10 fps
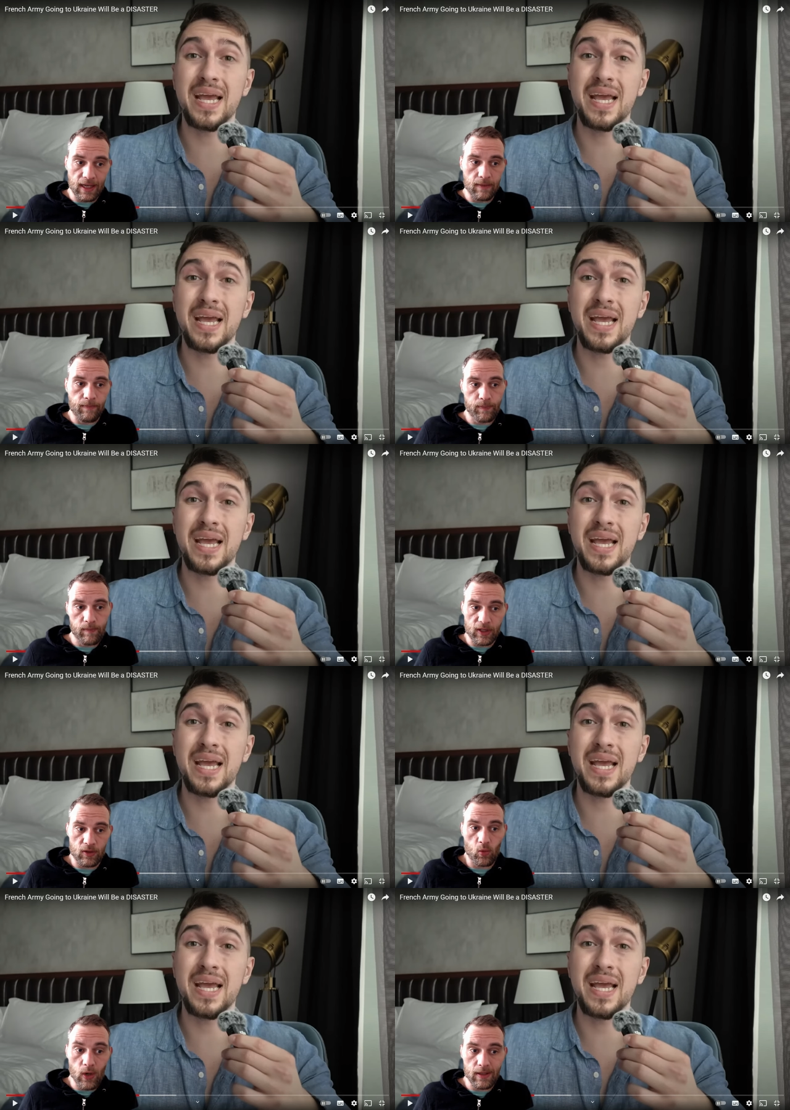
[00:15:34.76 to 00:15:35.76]
Speaker 1: then. But
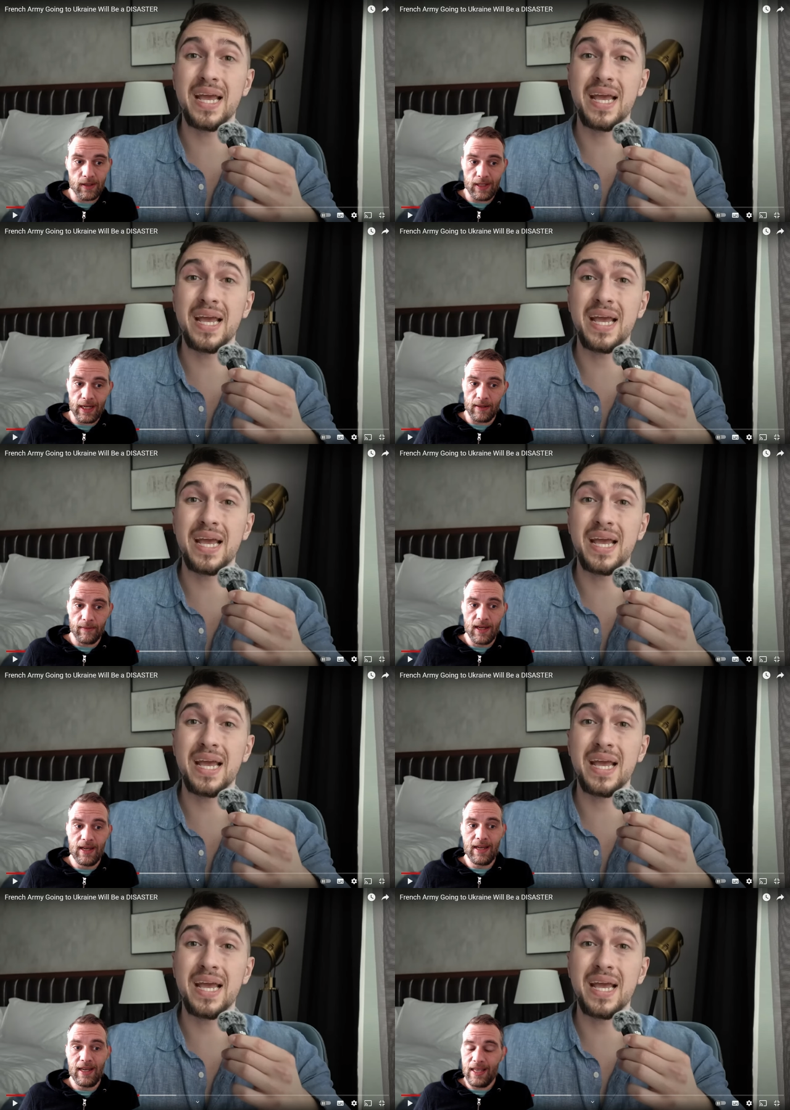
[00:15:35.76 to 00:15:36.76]
once again,
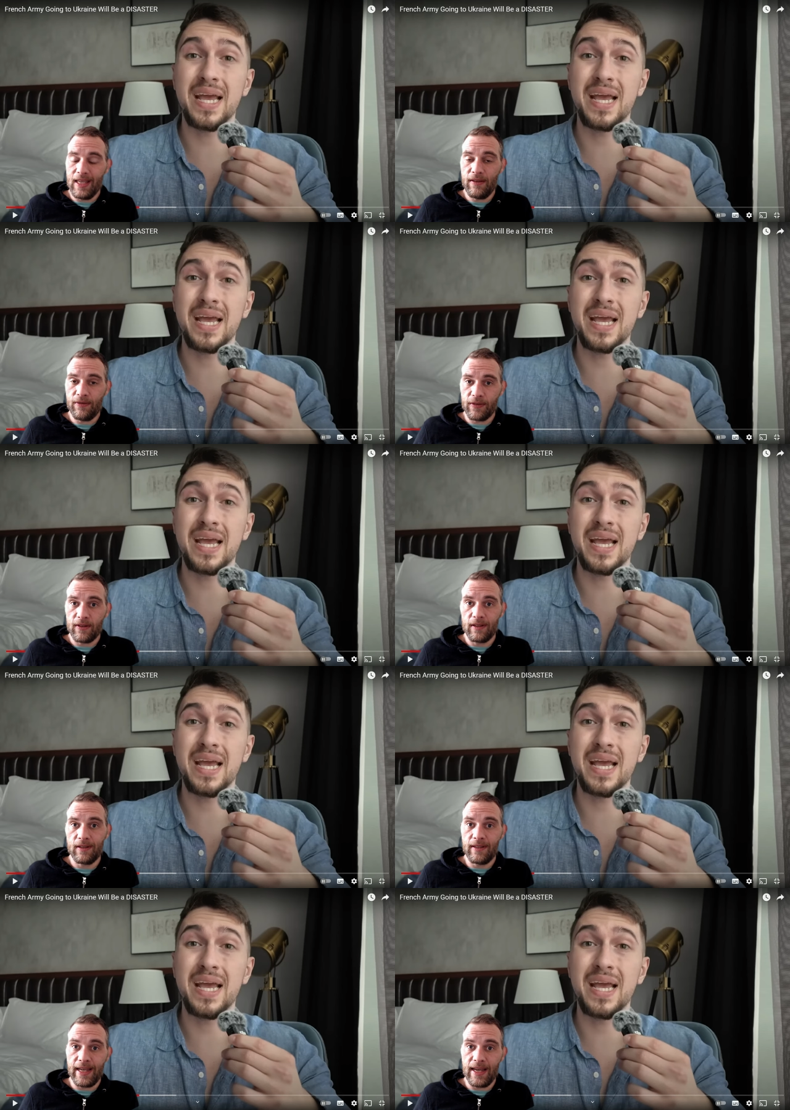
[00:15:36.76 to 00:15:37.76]
if
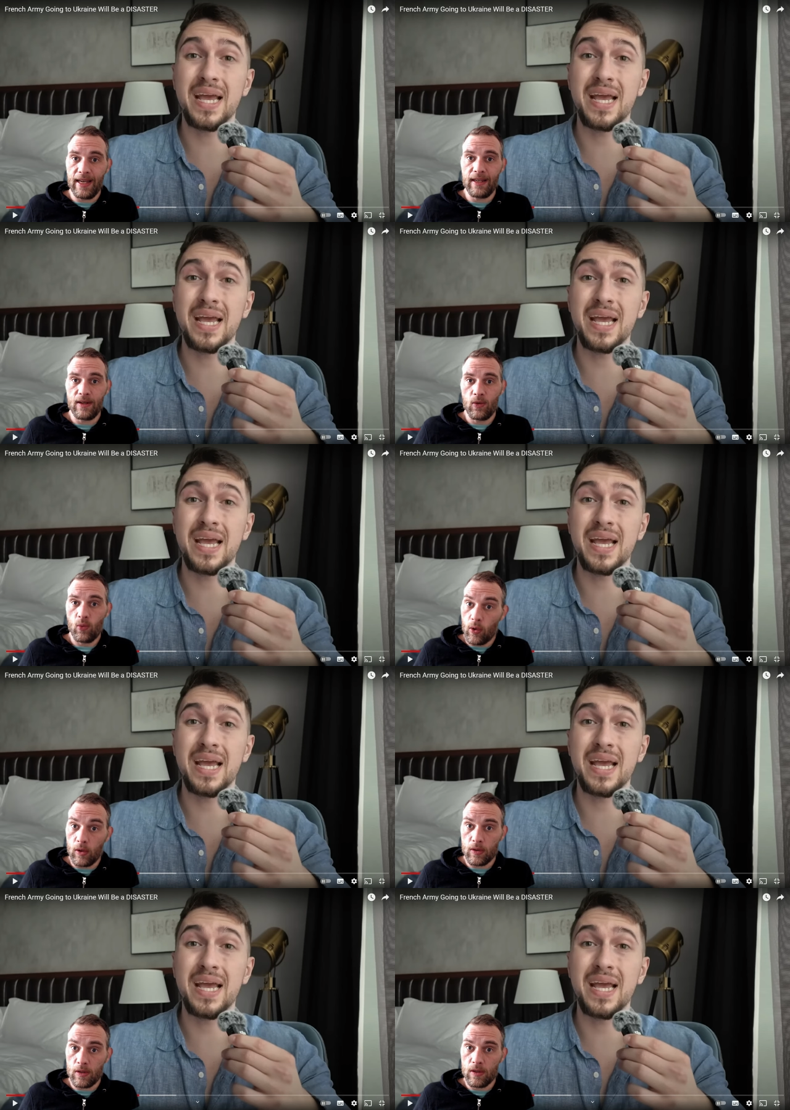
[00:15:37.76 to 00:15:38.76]
there
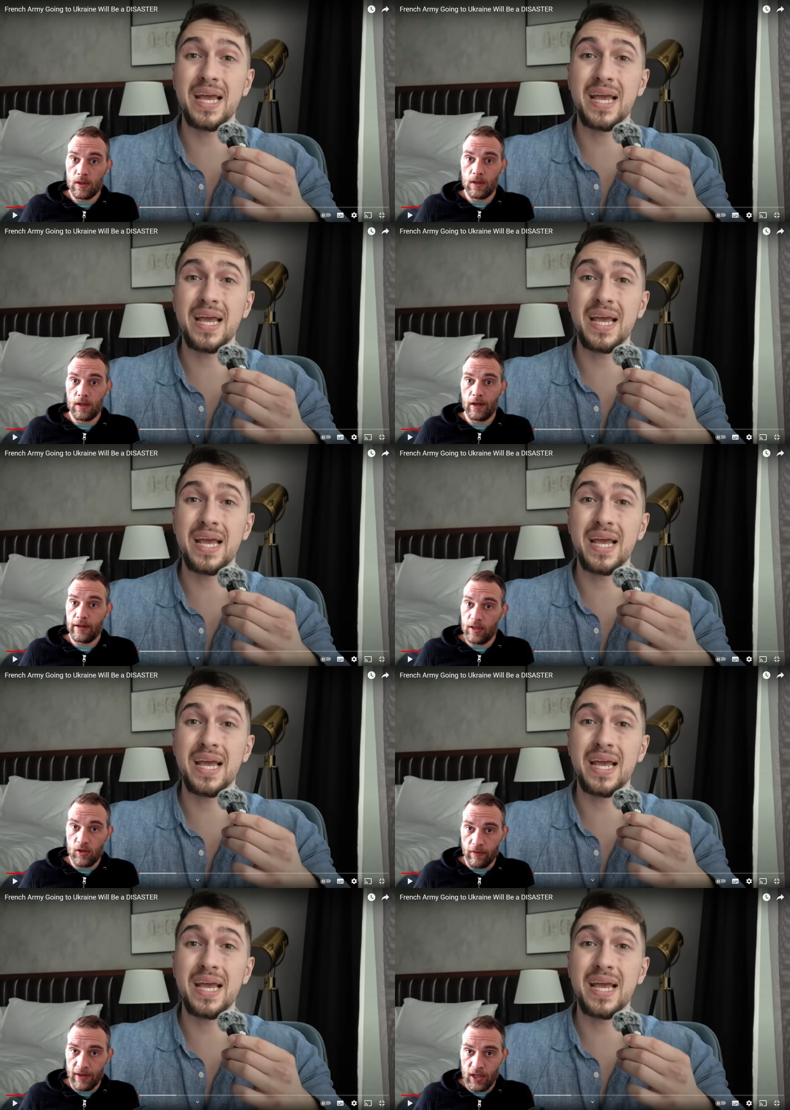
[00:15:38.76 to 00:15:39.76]
was an
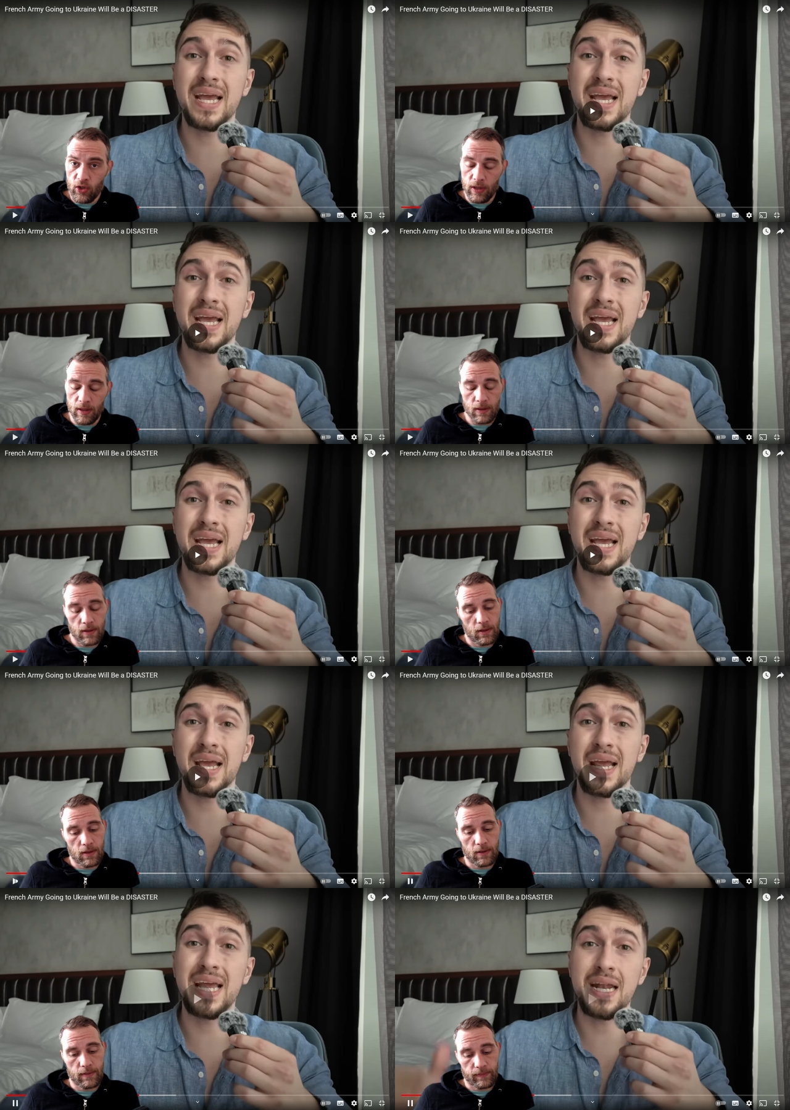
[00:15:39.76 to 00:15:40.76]
intervention...
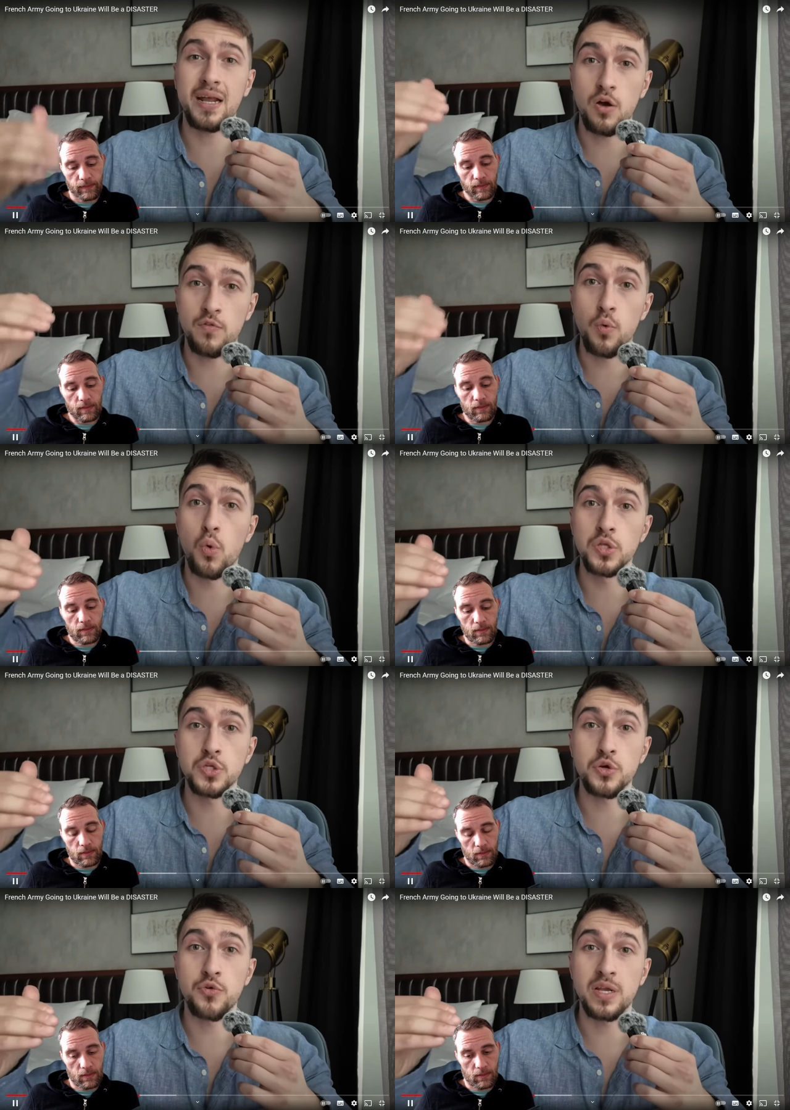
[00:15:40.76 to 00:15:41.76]
Speaker 2: Beginning of the war
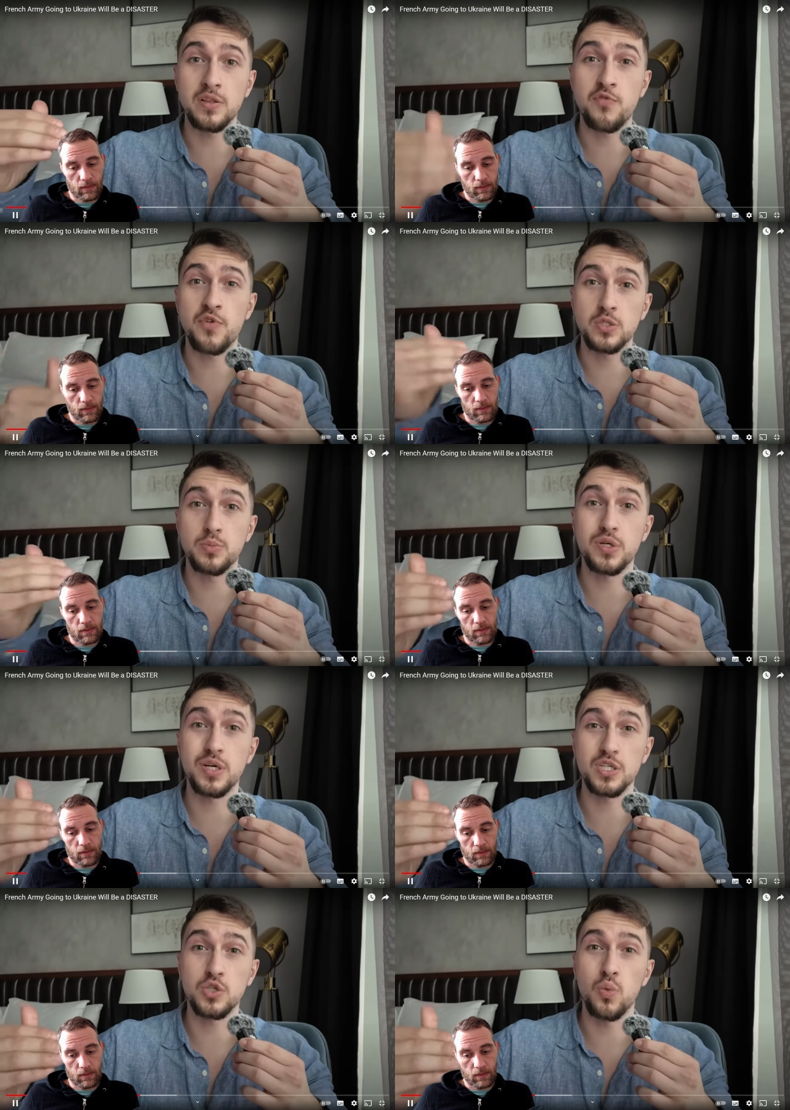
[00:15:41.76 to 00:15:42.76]
in Ukraine, the French
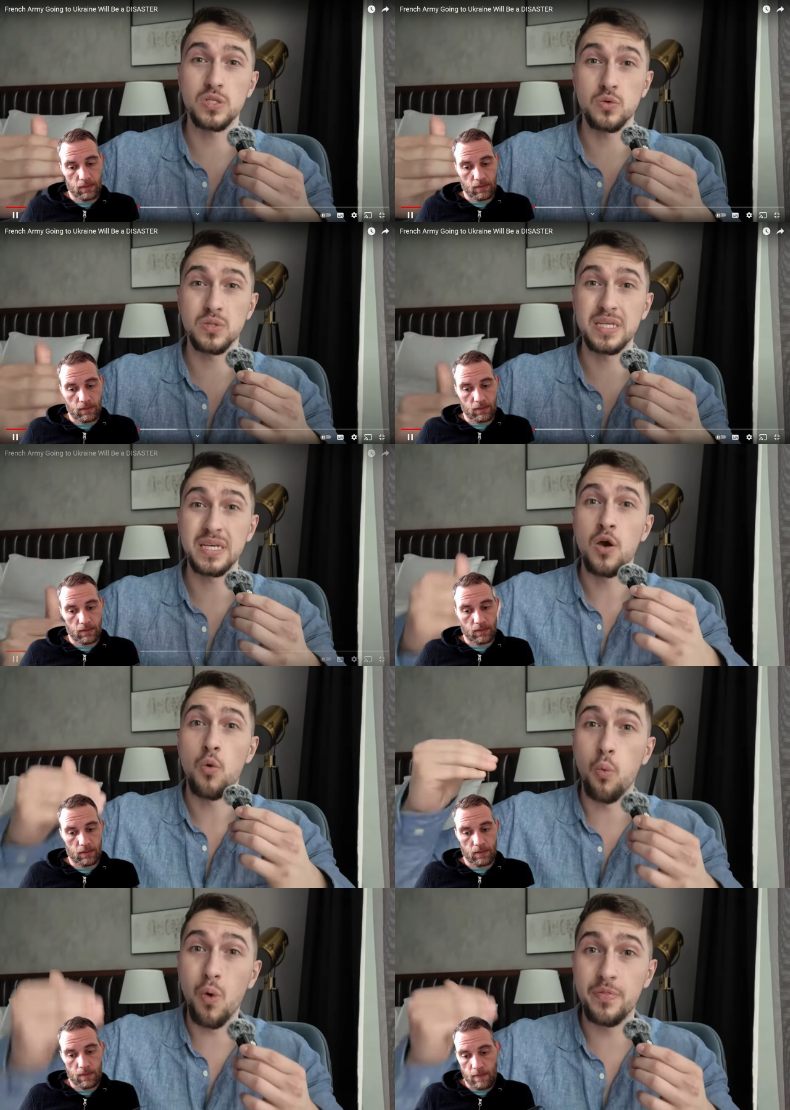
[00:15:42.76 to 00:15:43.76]
production was only
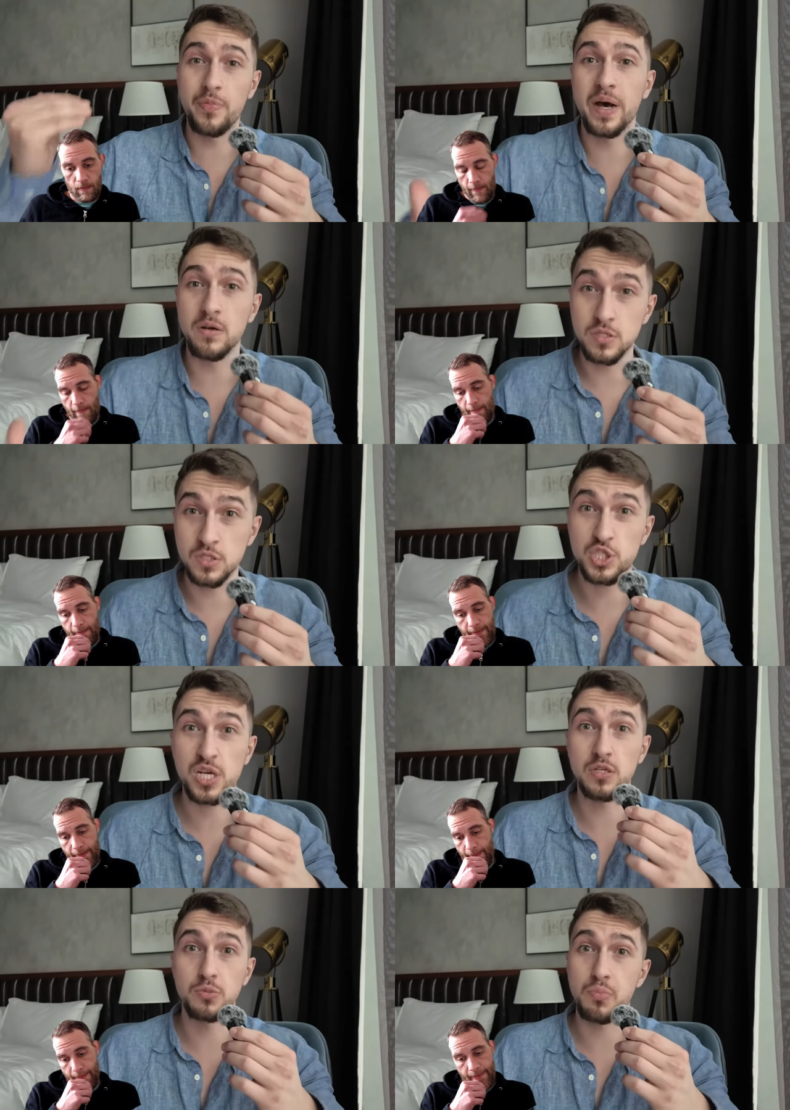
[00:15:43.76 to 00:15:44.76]
one thousand
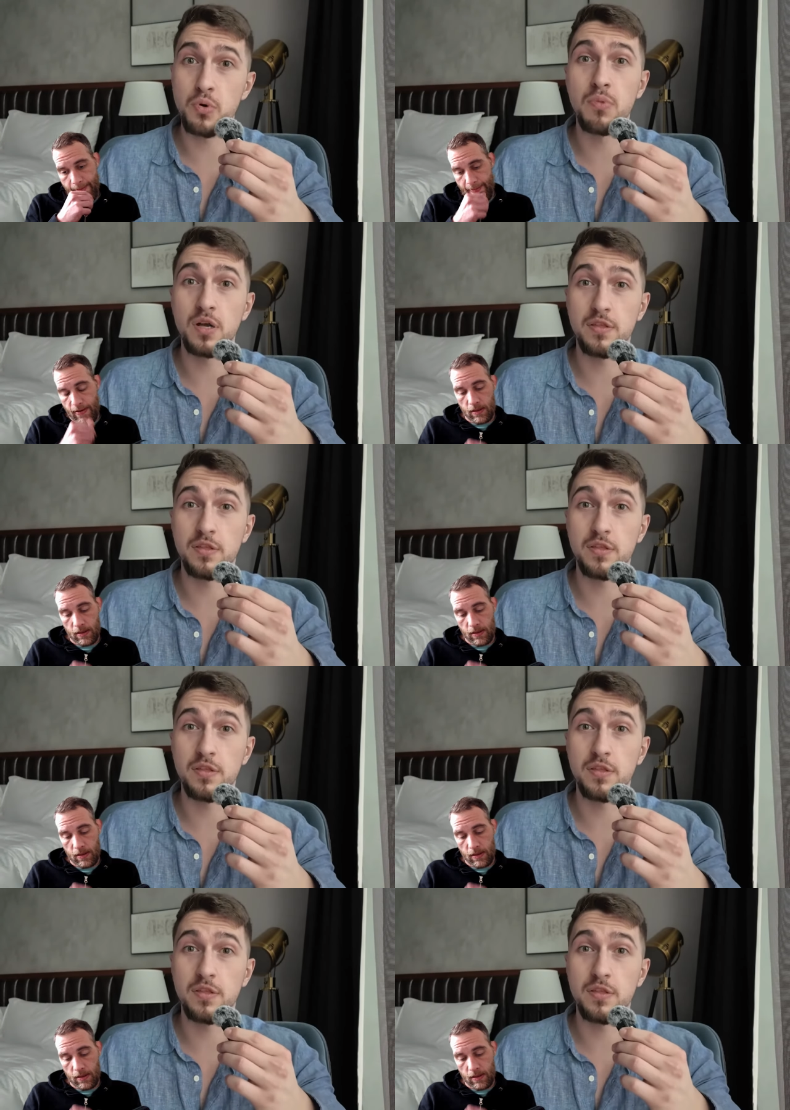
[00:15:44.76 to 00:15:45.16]
shells per